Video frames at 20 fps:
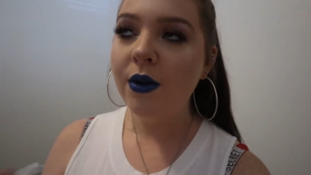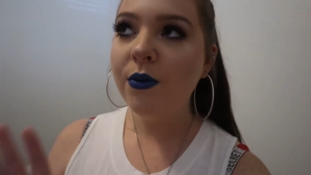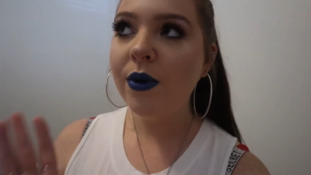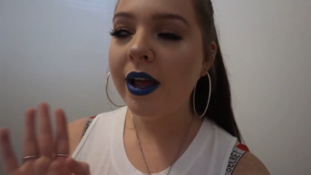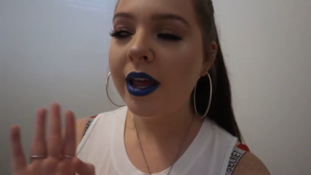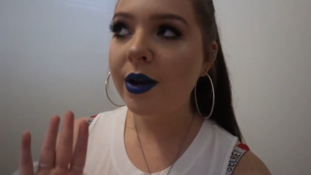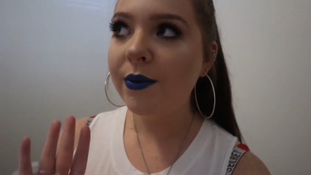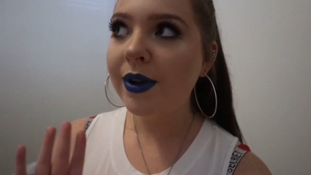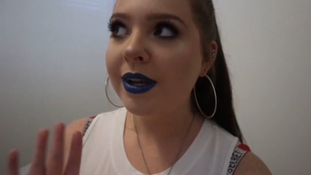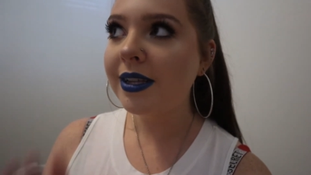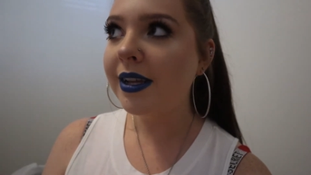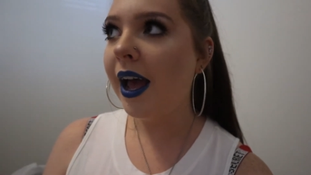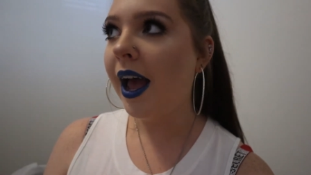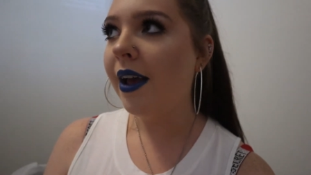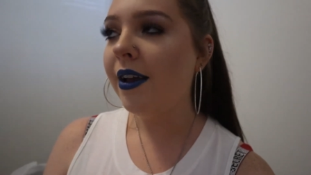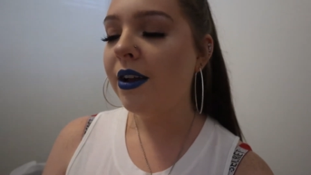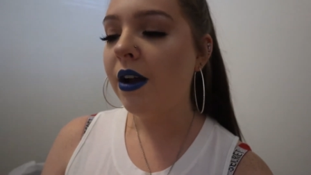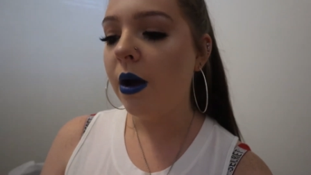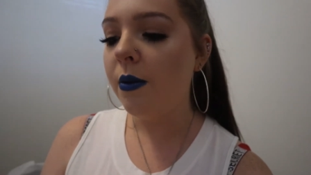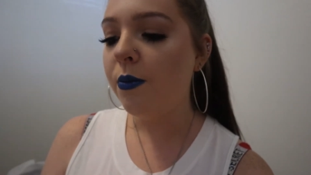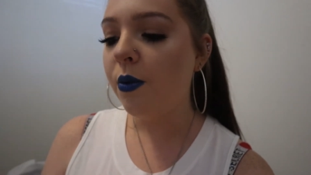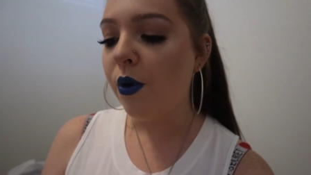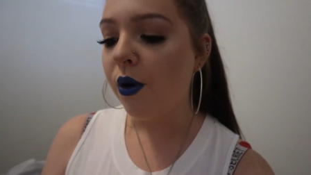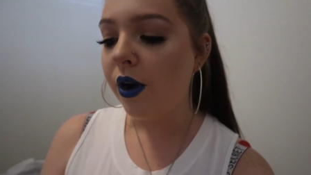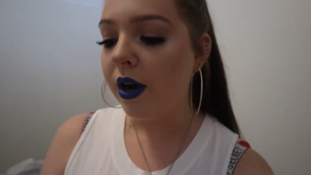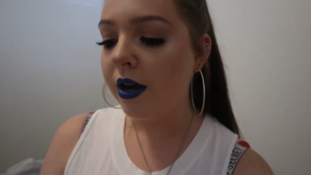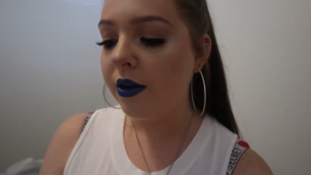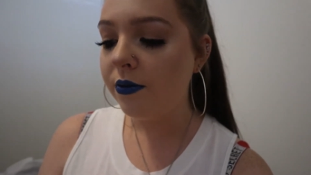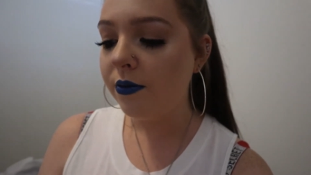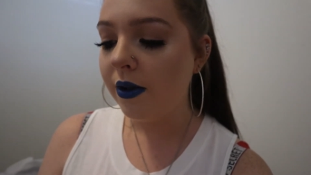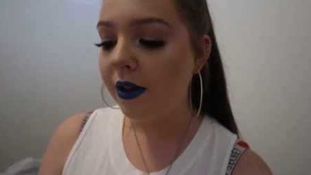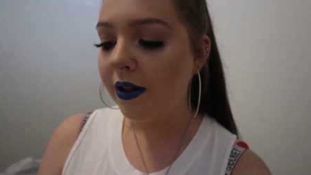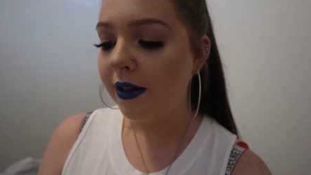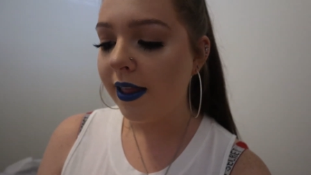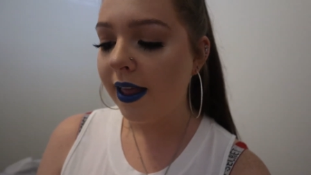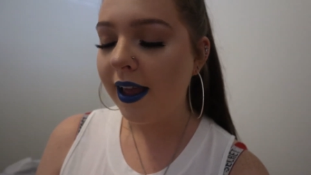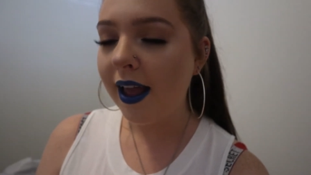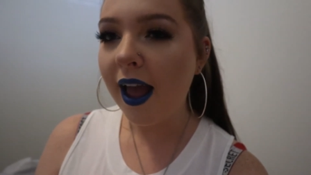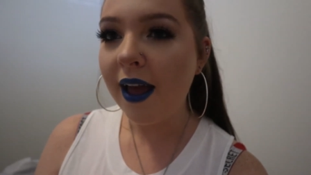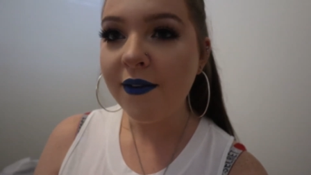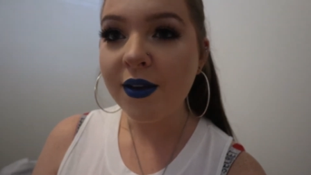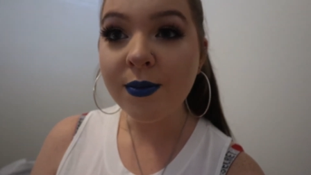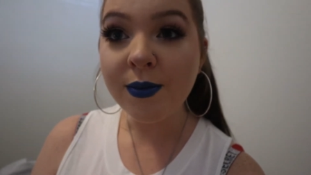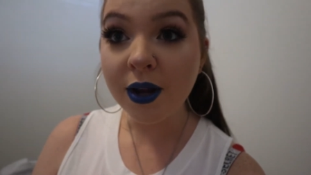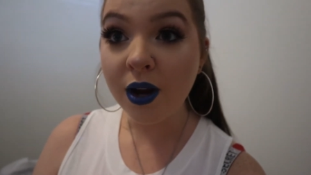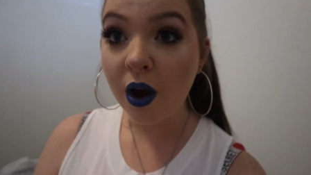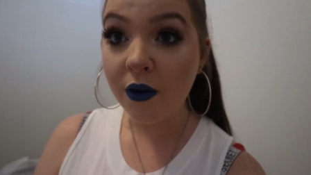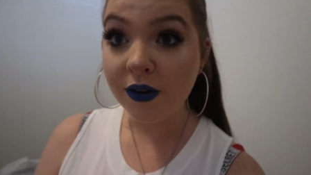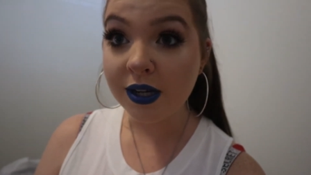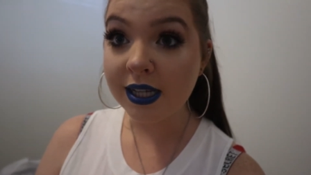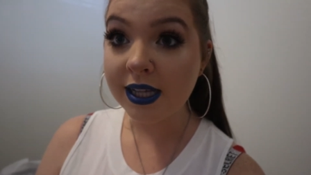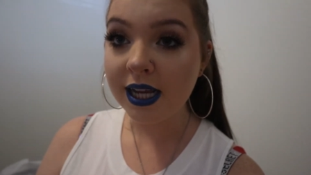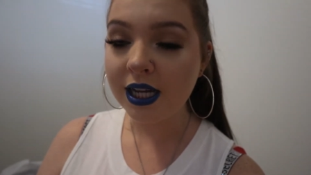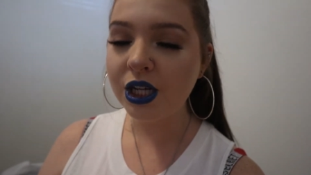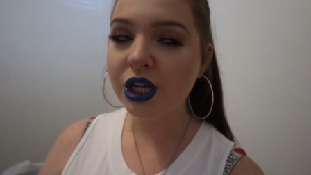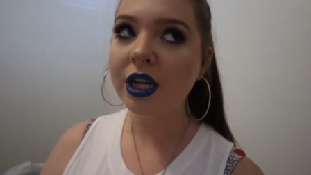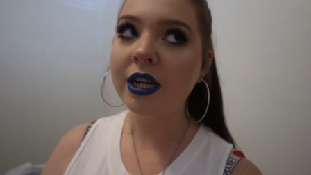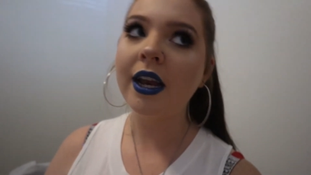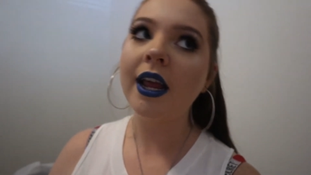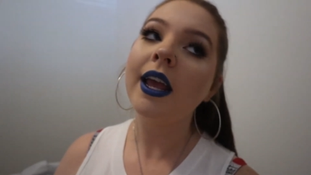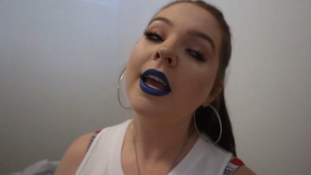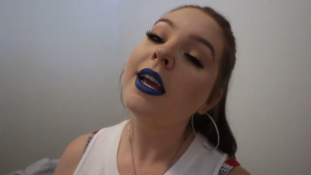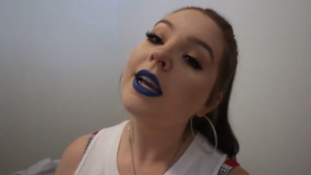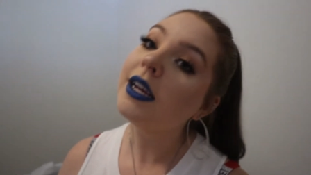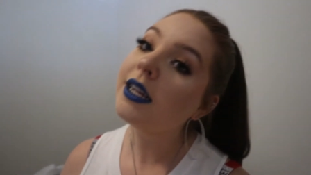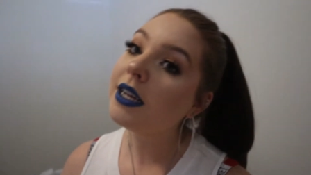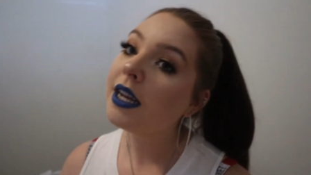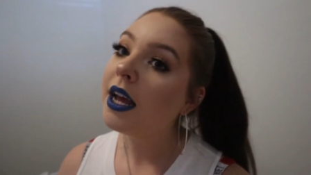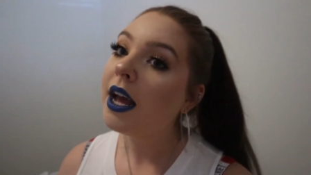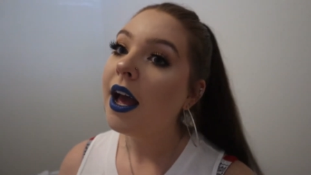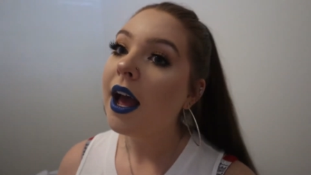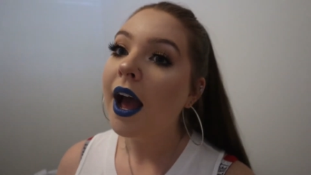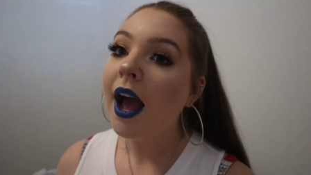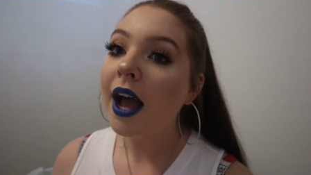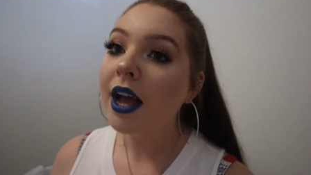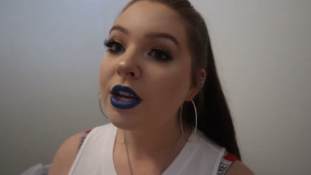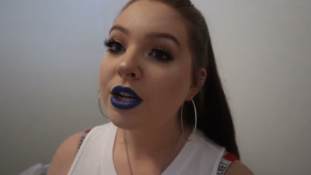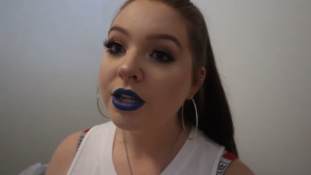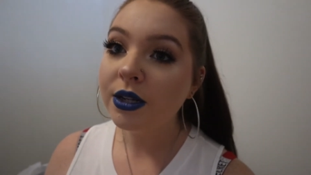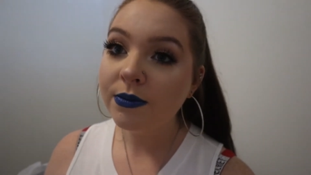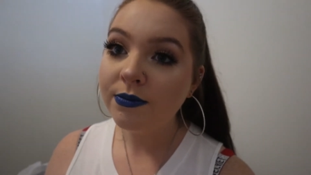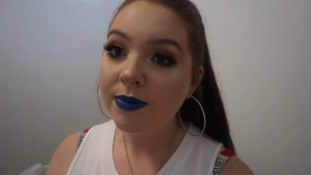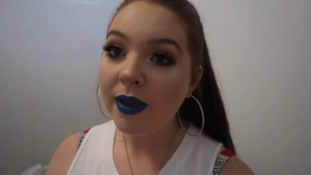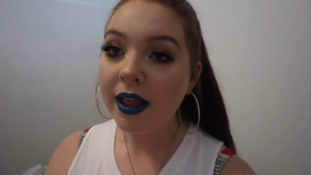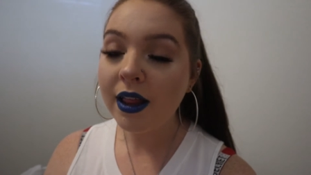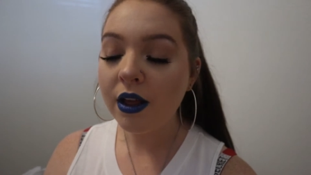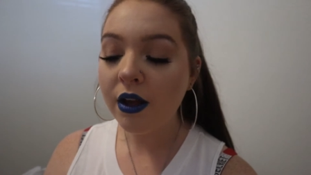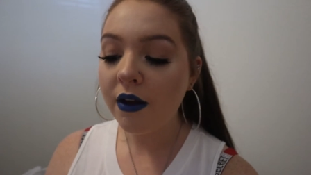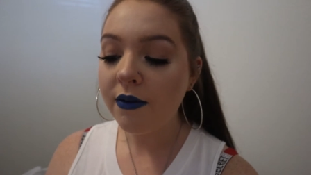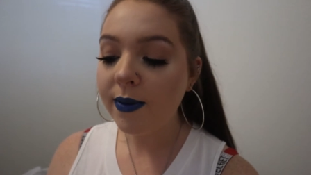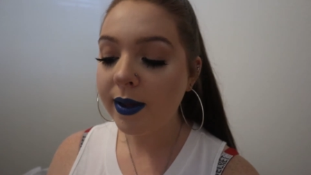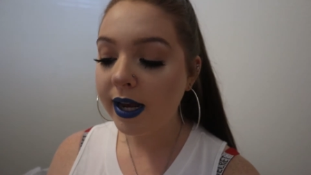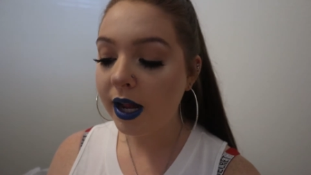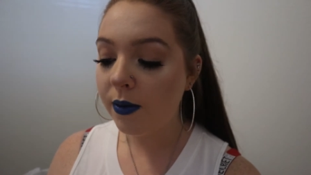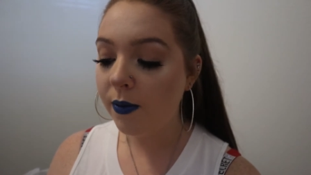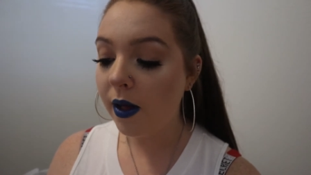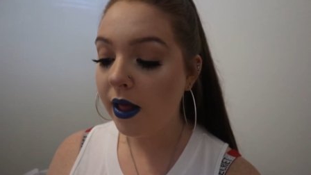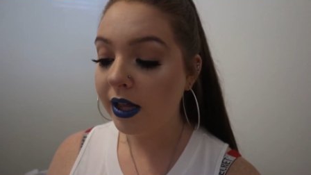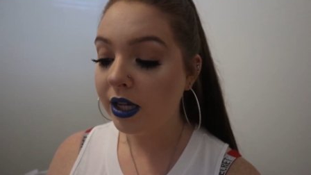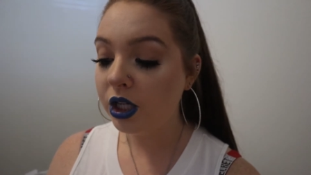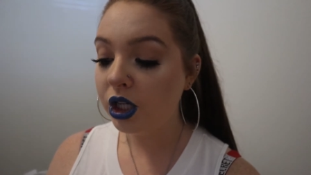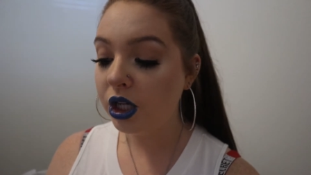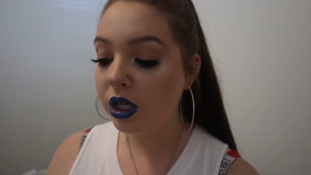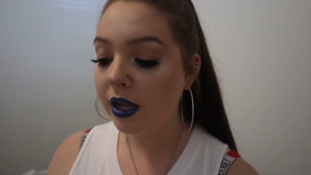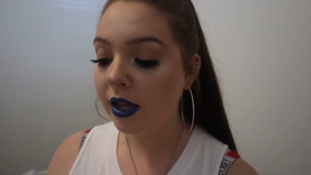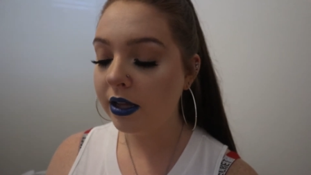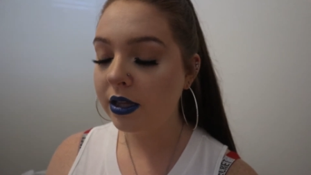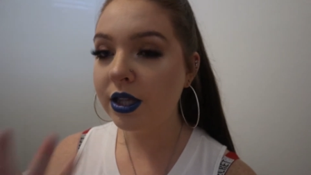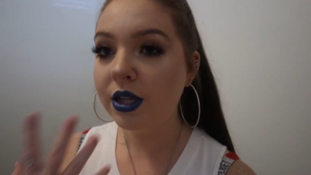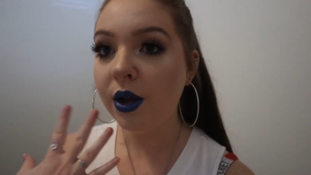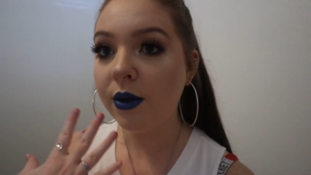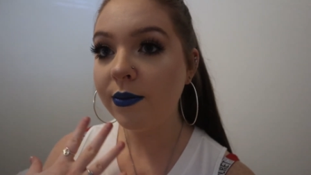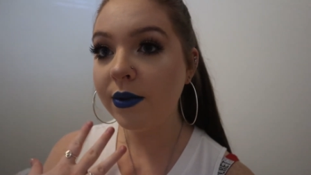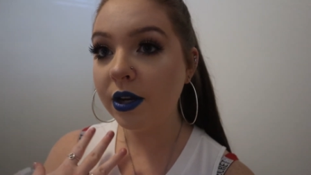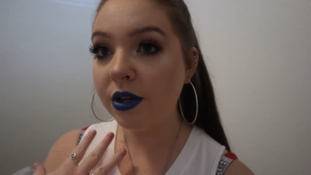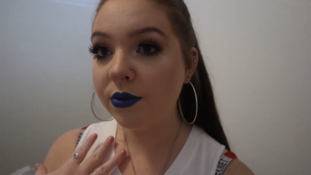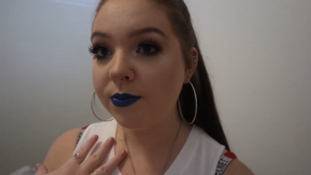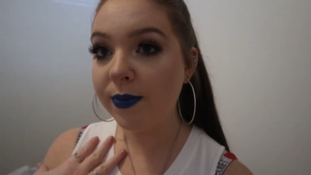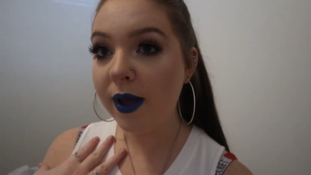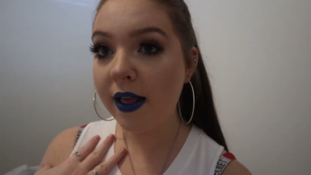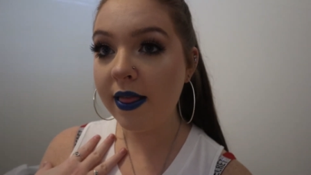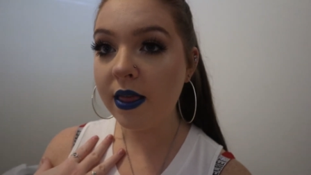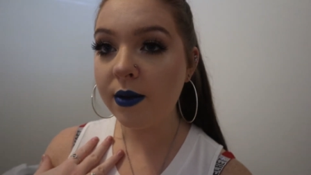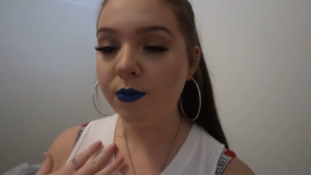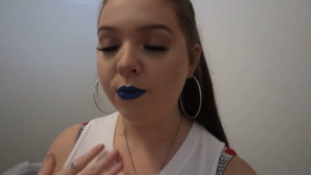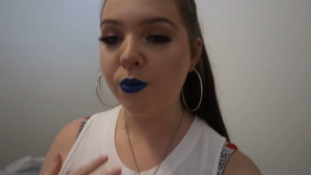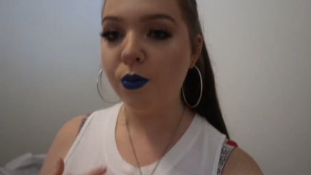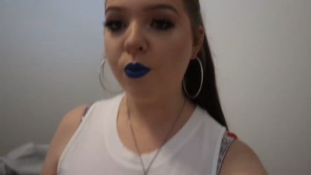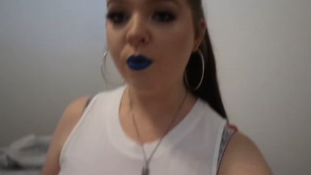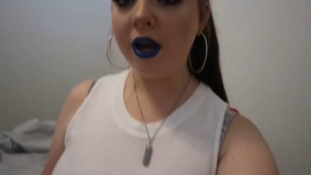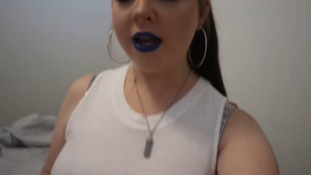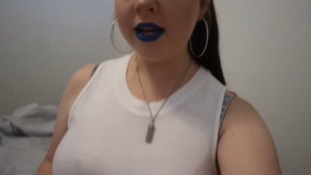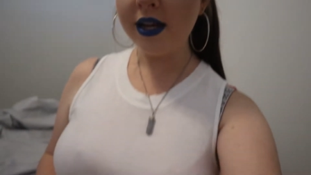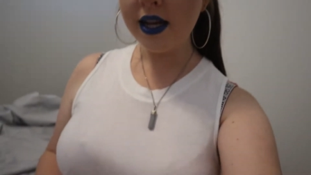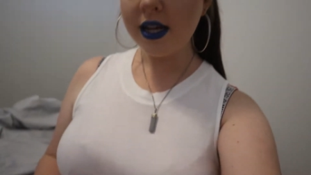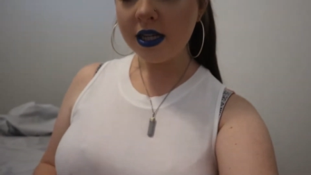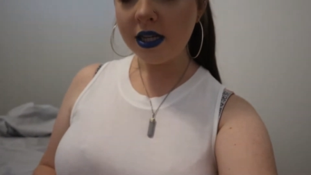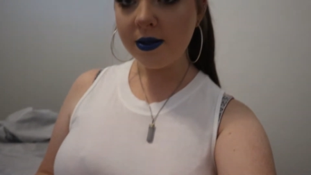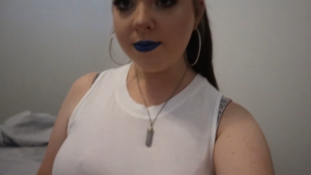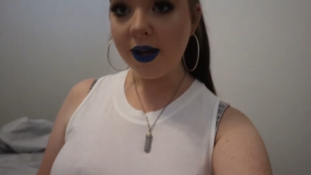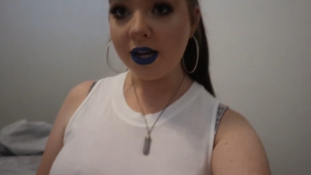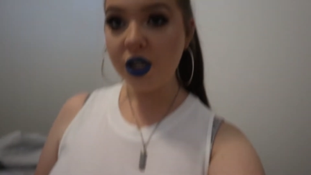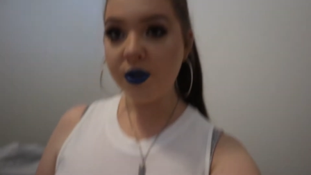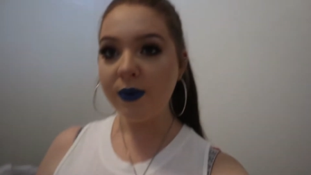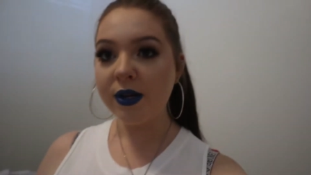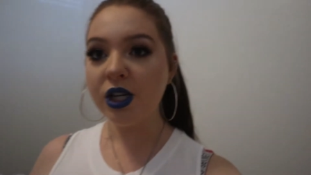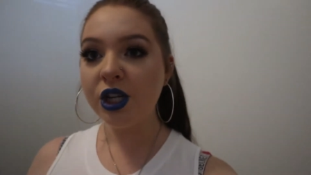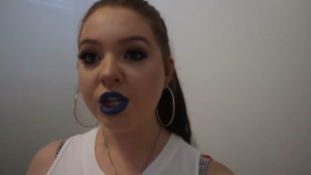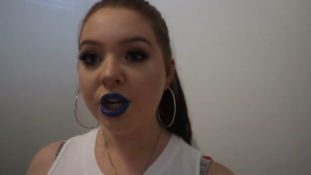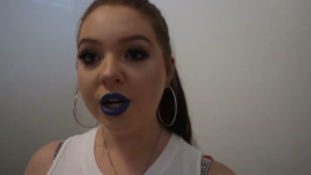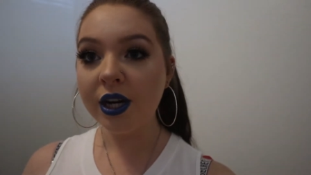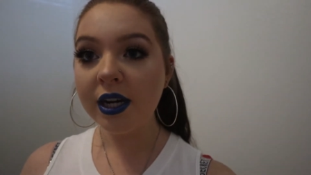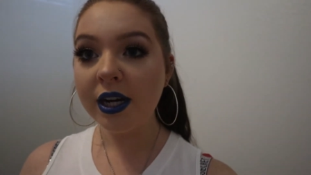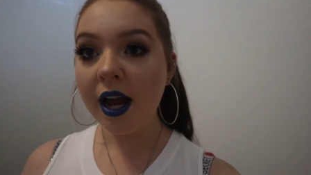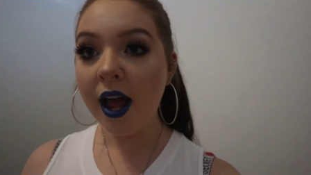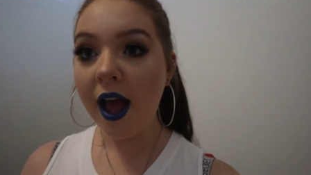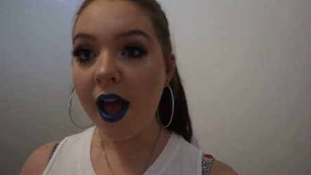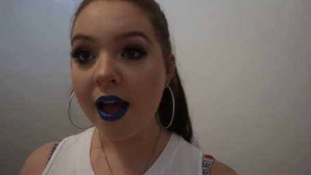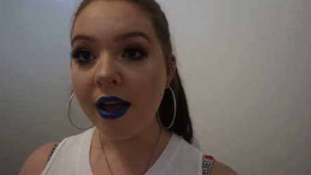Well, anyways, I got bored while like having my conversation and I started peeling off my nail polish, so I'm gonna paint them white again to match my shirt.